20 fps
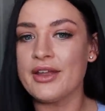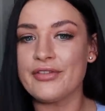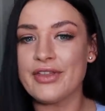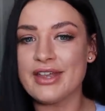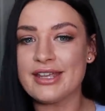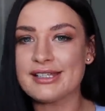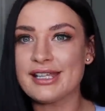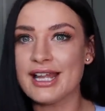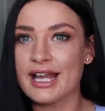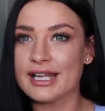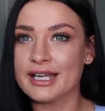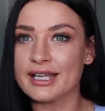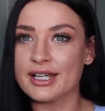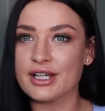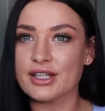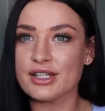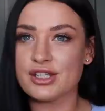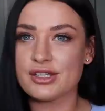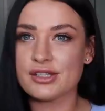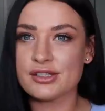there's like
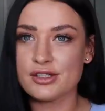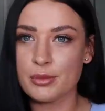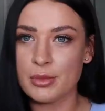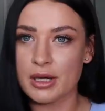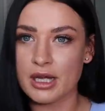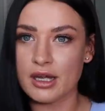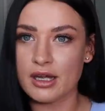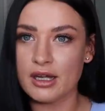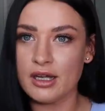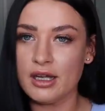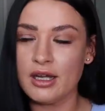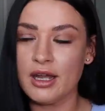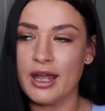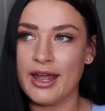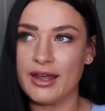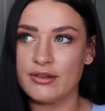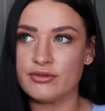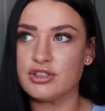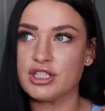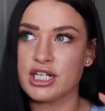summer
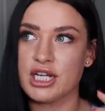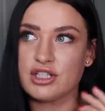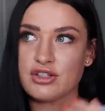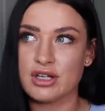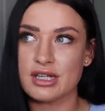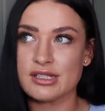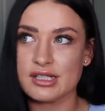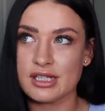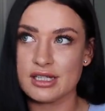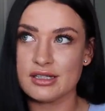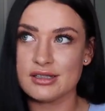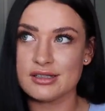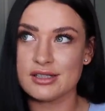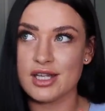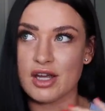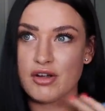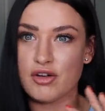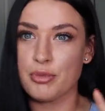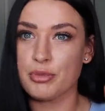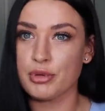everyday dresses
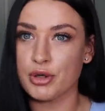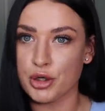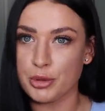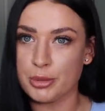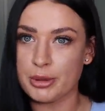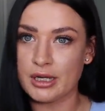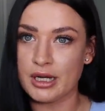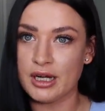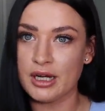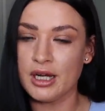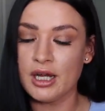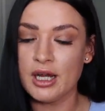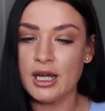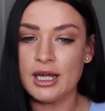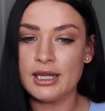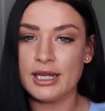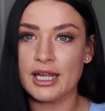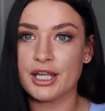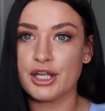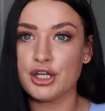that are appropriate,
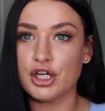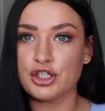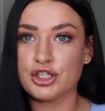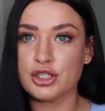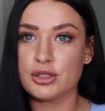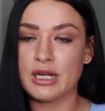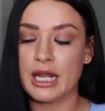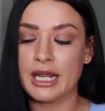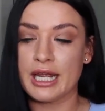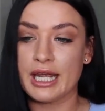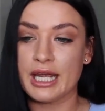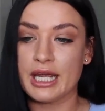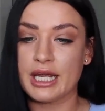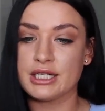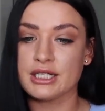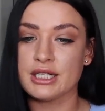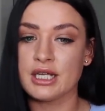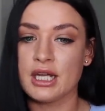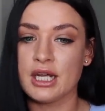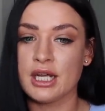like you're not too
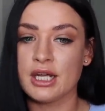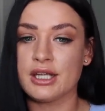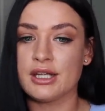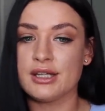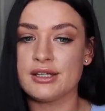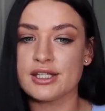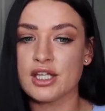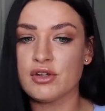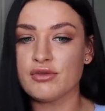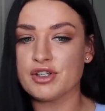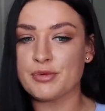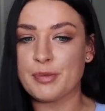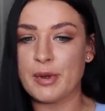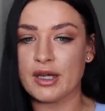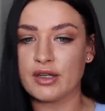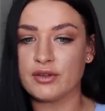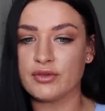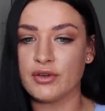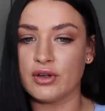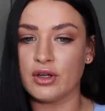naked, you're still
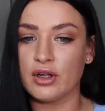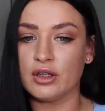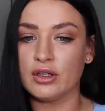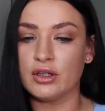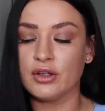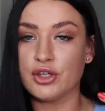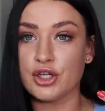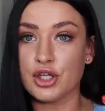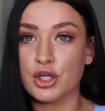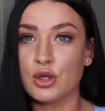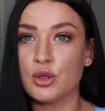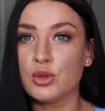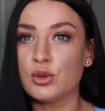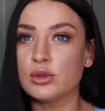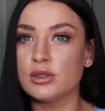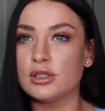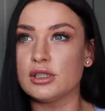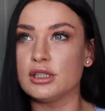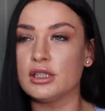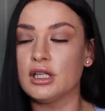respectful, you're
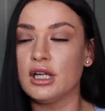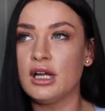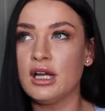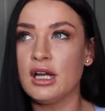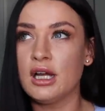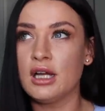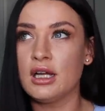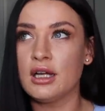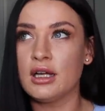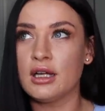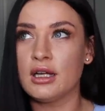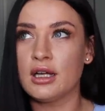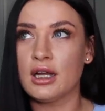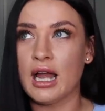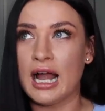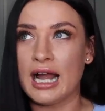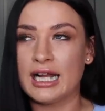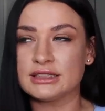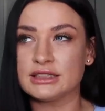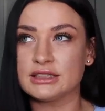cool
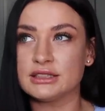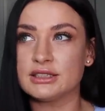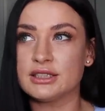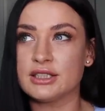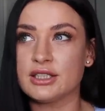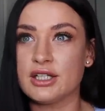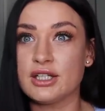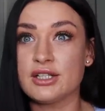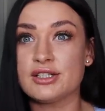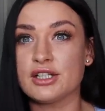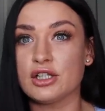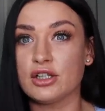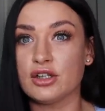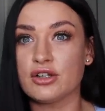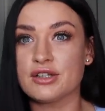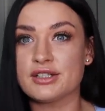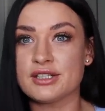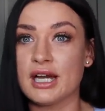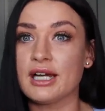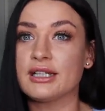and you still
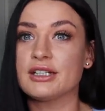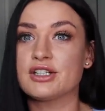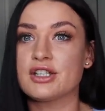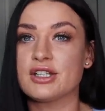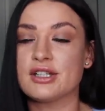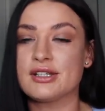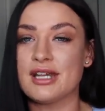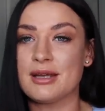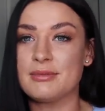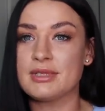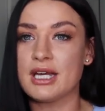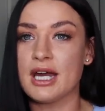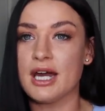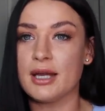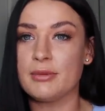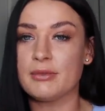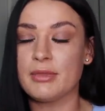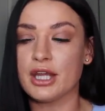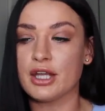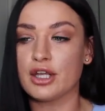look stylish at the same
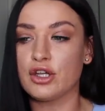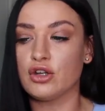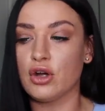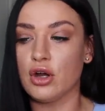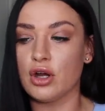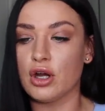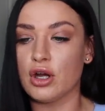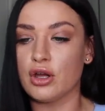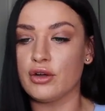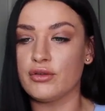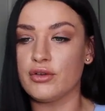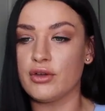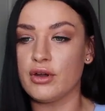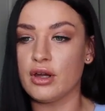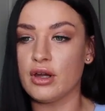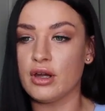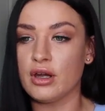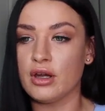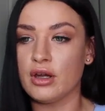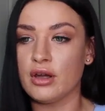time. Like you're not
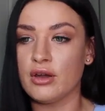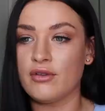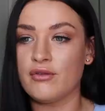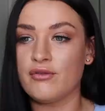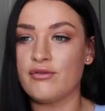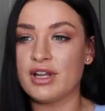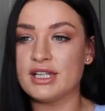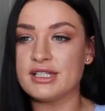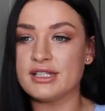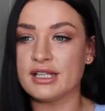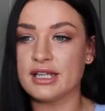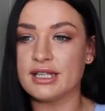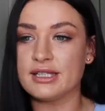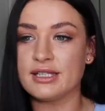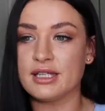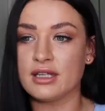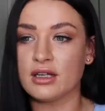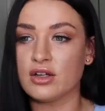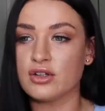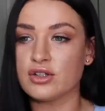over
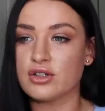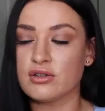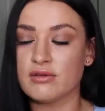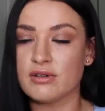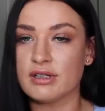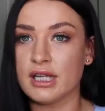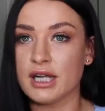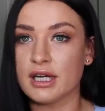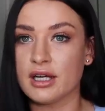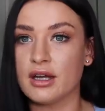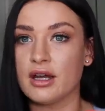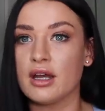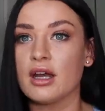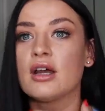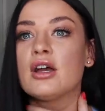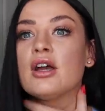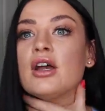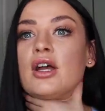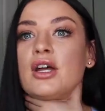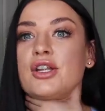ventilating because you're in like a
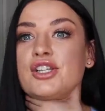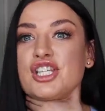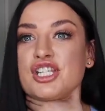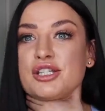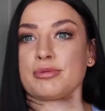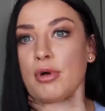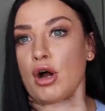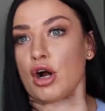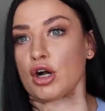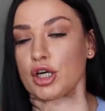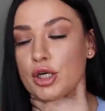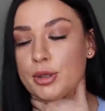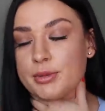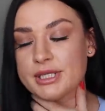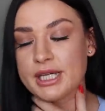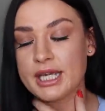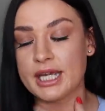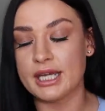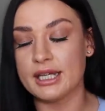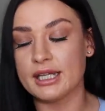smock up
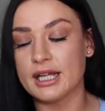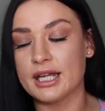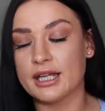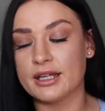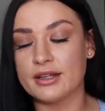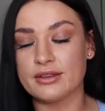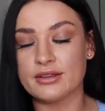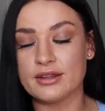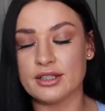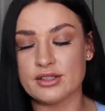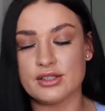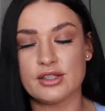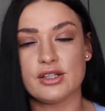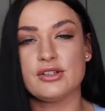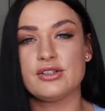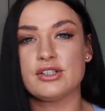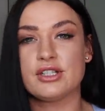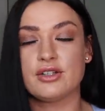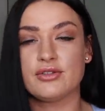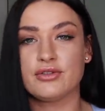to here. Like there's
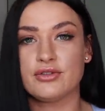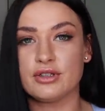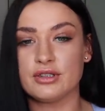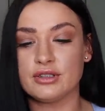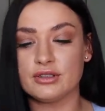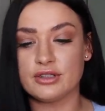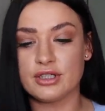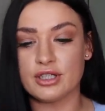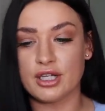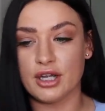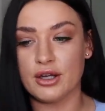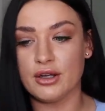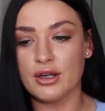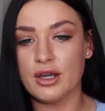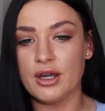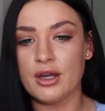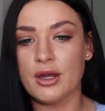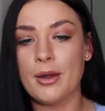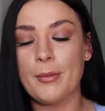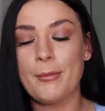loads of different, you know,
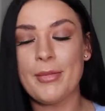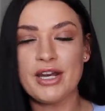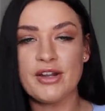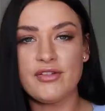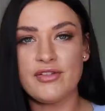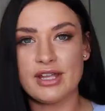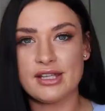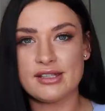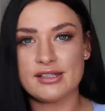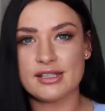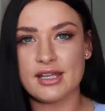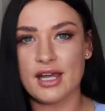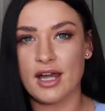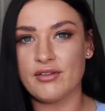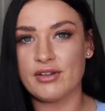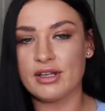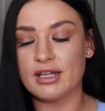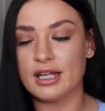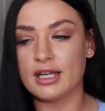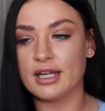benefits to
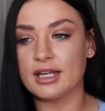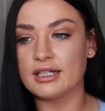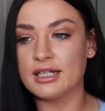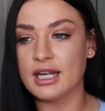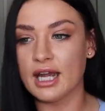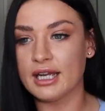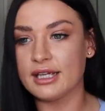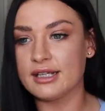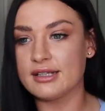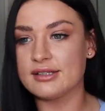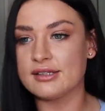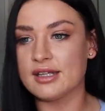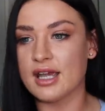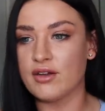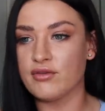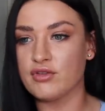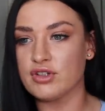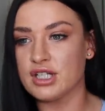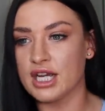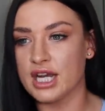having like a nice
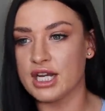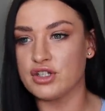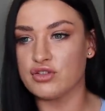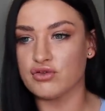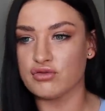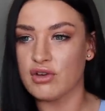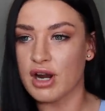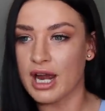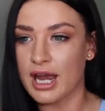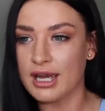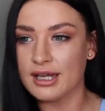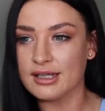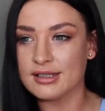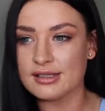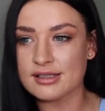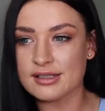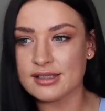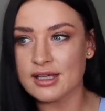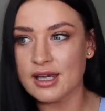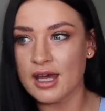everyday
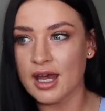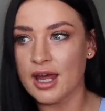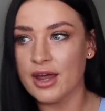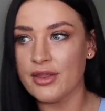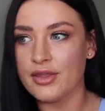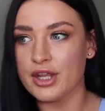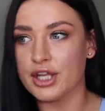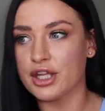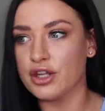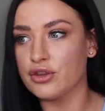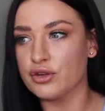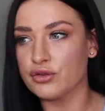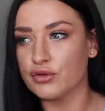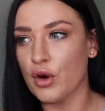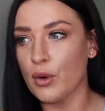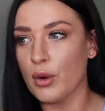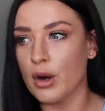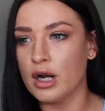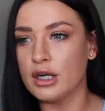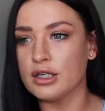dress that you can
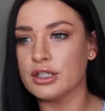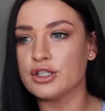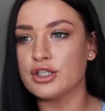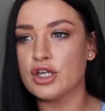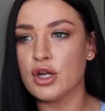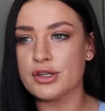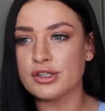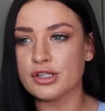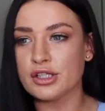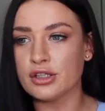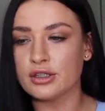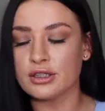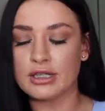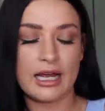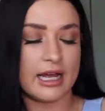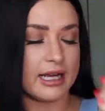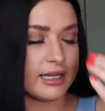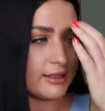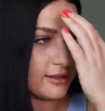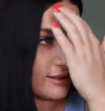throw on, you know it's gonna look
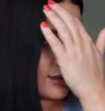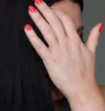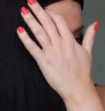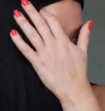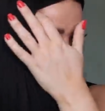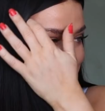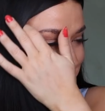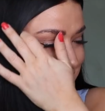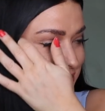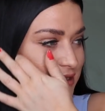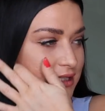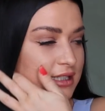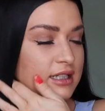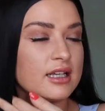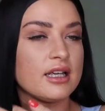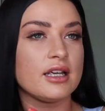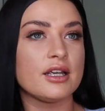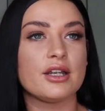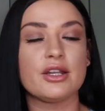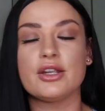nice and
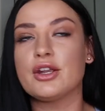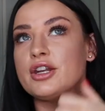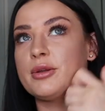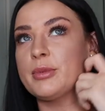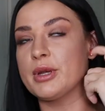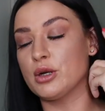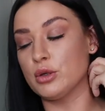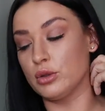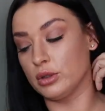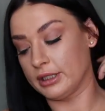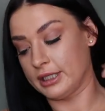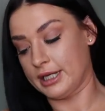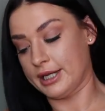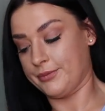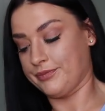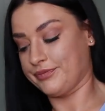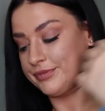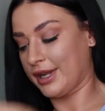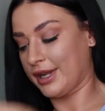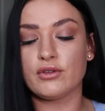you're gonna be cool in it.
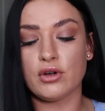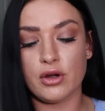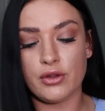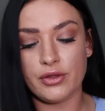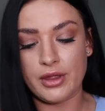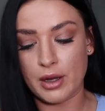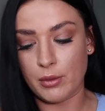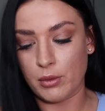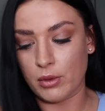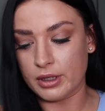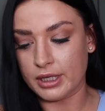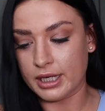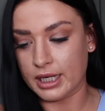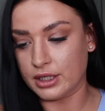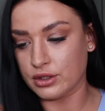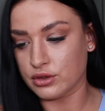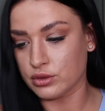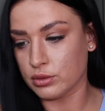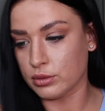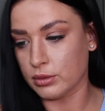Got that one in
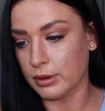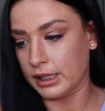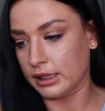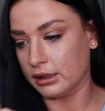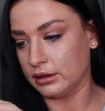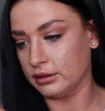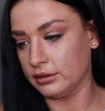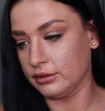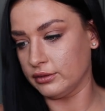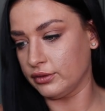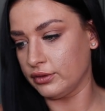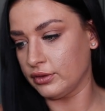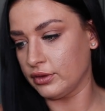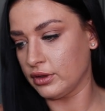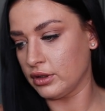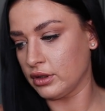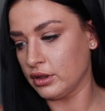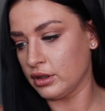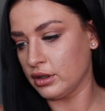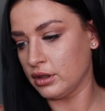a twelve.
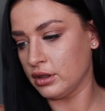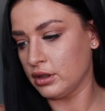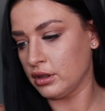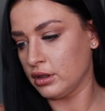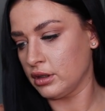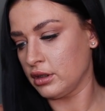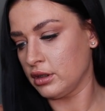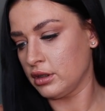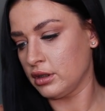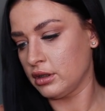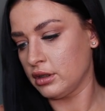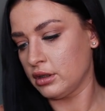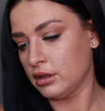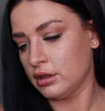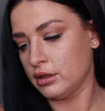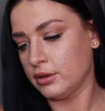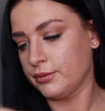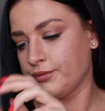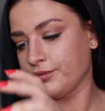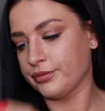
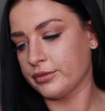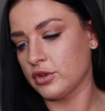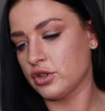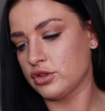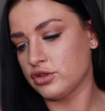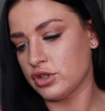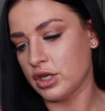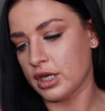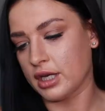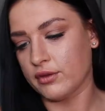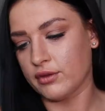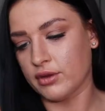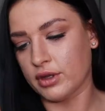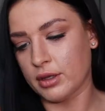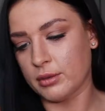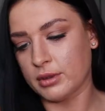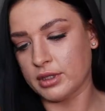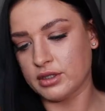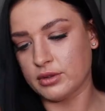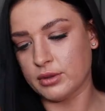Just check I've got
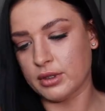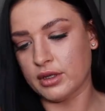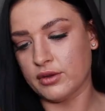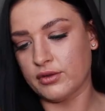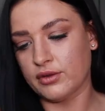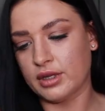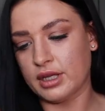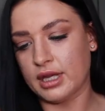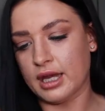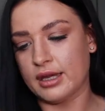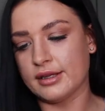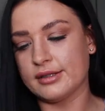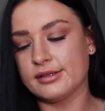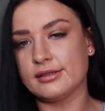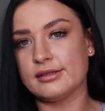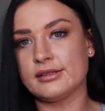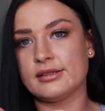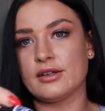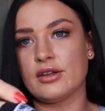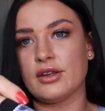that one in a twelve.
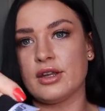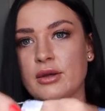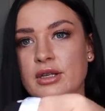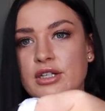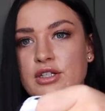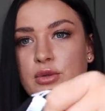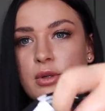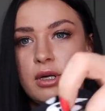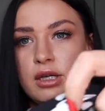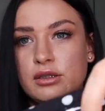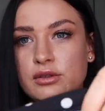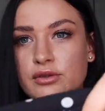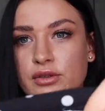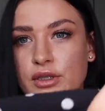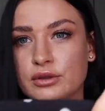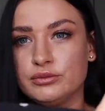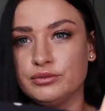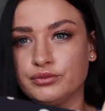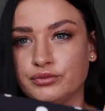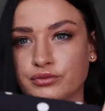Yes, I got that in a
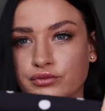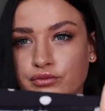twelve.